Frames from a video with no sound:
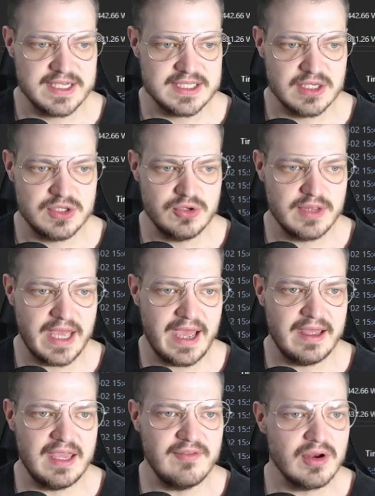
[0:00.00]
likes to do
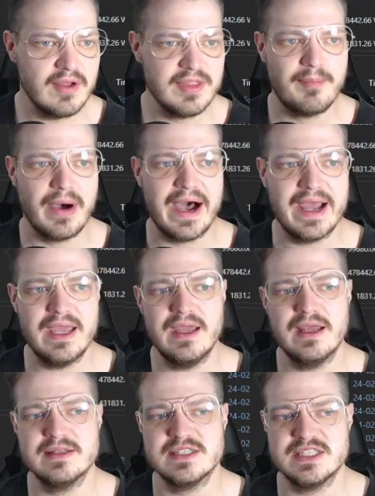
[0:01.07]
that. Even on the buy
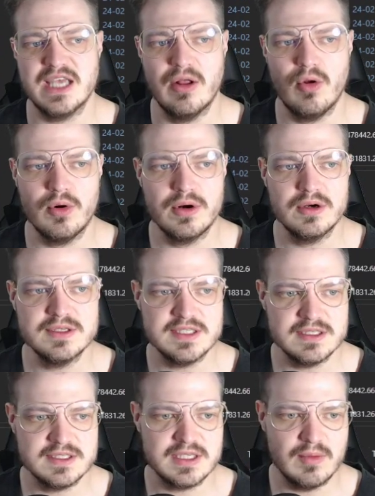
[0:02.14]
and sell
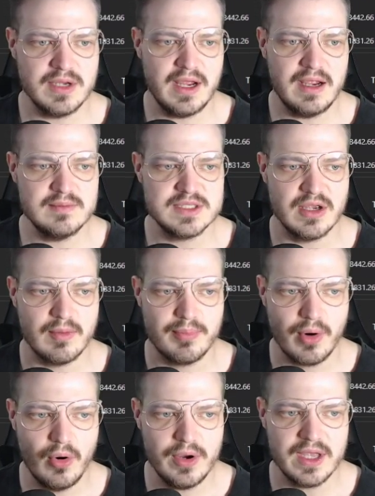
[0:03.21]
orders, sometimes they're
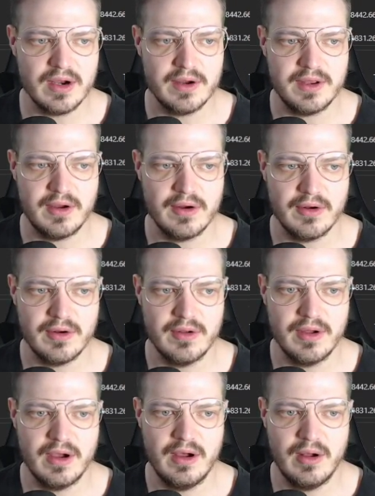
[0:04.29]
broken on here.
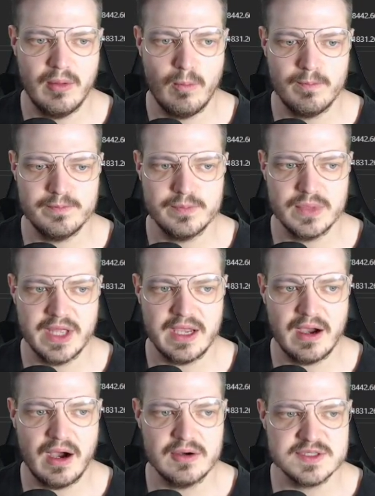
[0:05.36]
Like,
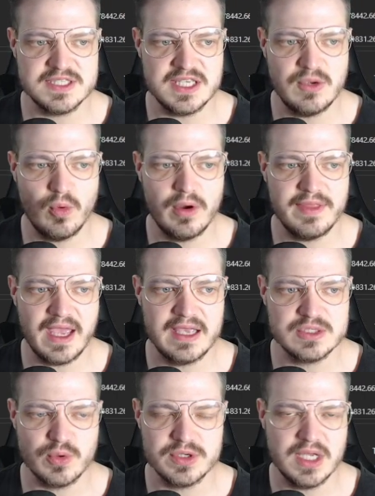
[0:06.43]
I'll see one that
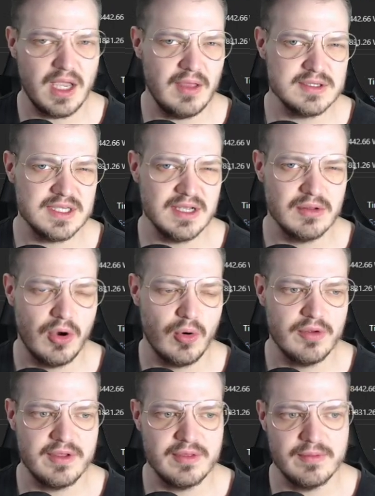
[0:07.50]
is ridiculously
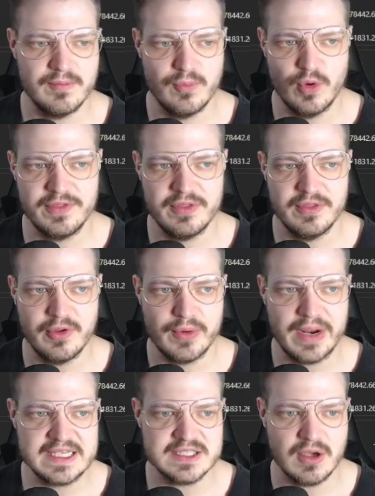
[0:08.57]
lower than what the
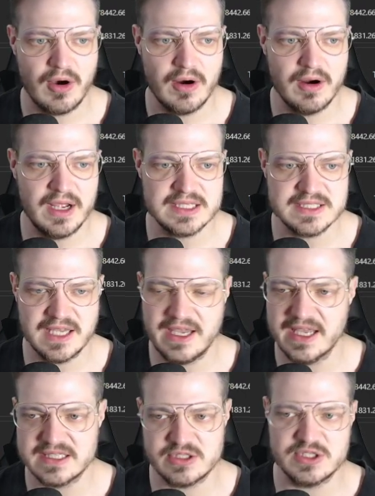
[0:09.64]
rest are. It's like
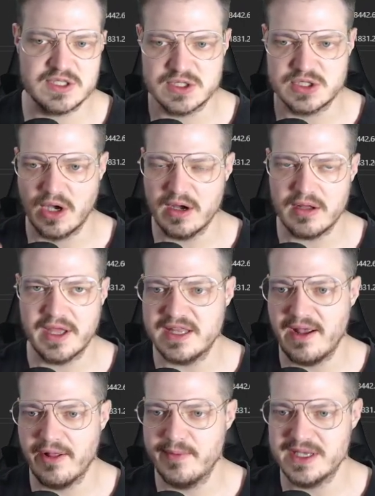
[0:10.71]
it's stuck, like
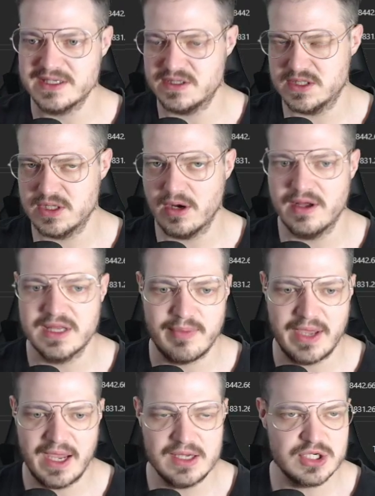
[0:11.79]
the element is stuck on the
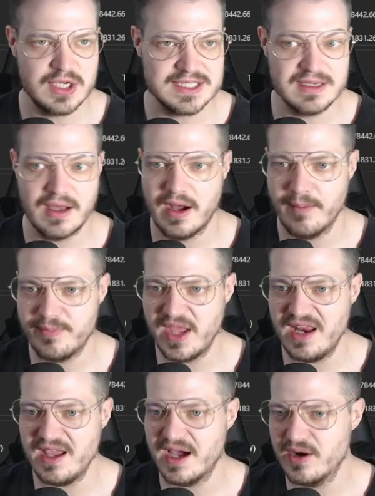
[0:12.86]
page and it's not
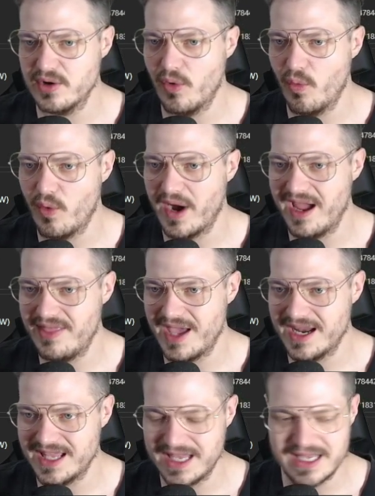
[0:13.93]
updating. I don't know why
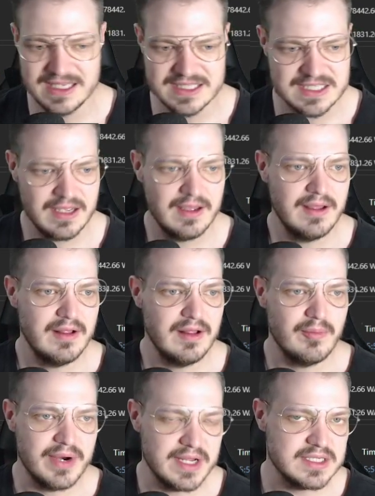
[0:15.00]
that is,
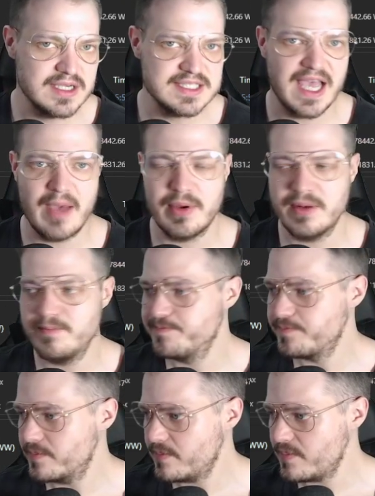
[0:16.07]
but it does happen.
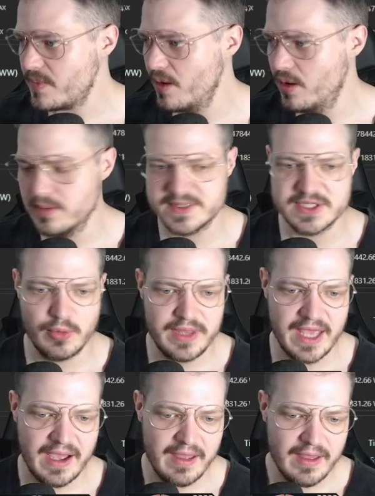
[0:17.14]
So
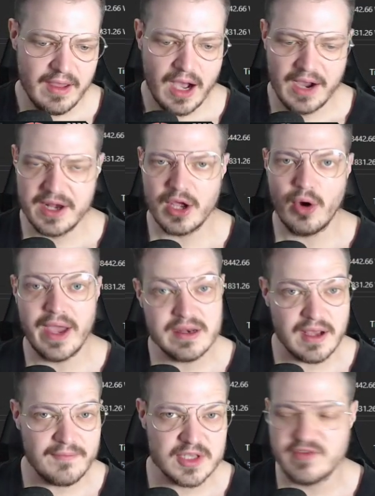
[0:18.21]
yeah, I'm going to go ahead and
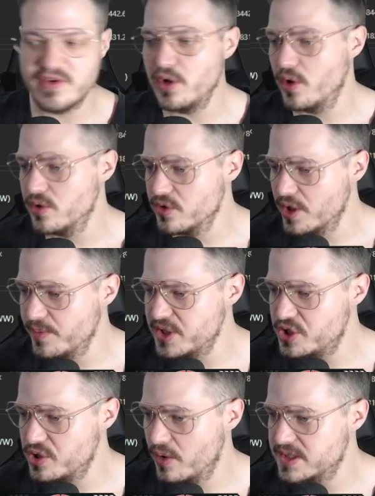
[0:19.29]
cut this video a little bit
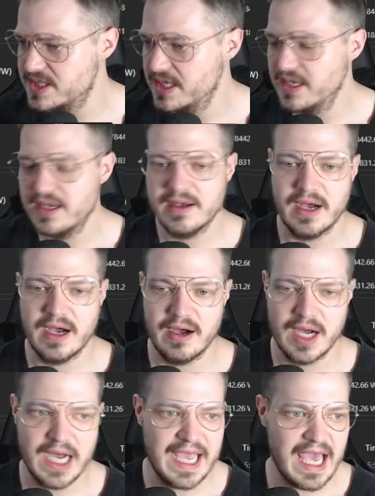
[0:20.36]
short.
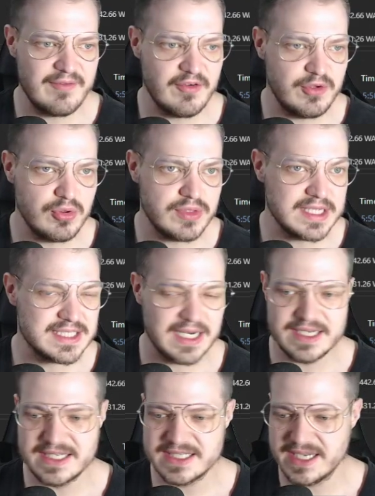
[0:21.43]
I have a few things that I
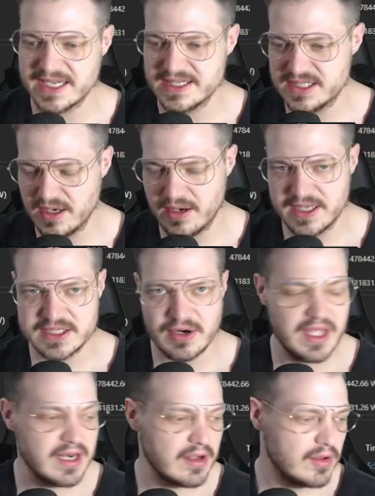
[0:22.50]
need to get done. It's
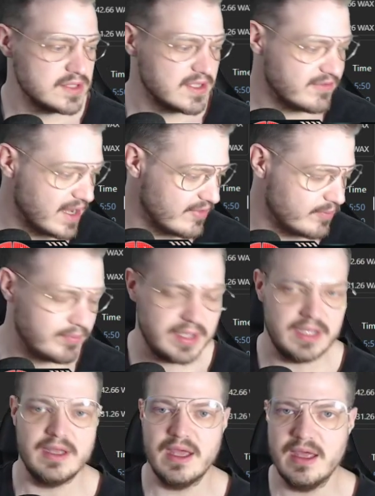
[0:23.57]
already getting close to 5
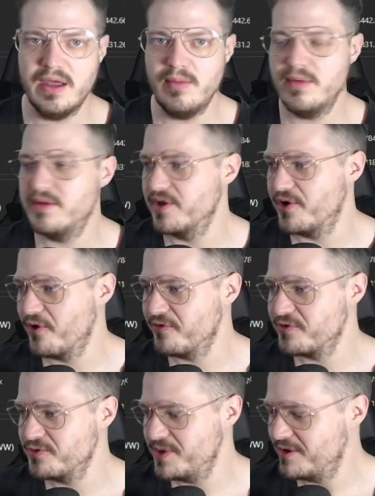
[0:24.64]
p.m. The
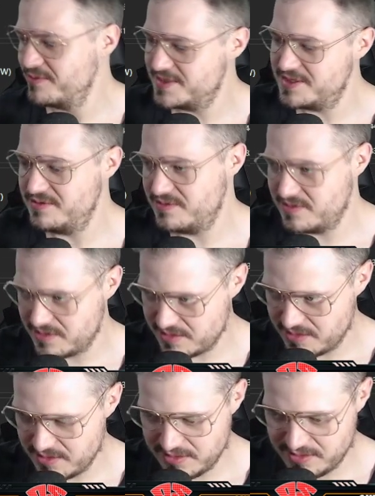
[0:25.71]
girlfriend will be home soon, and I
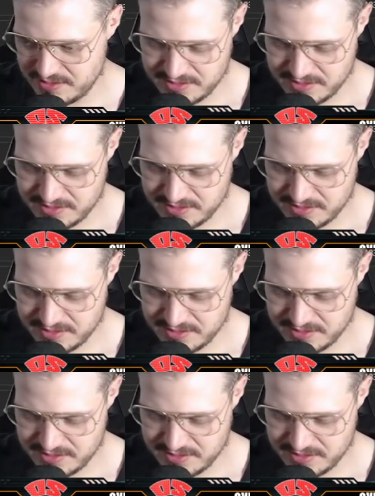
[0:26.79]
kind of need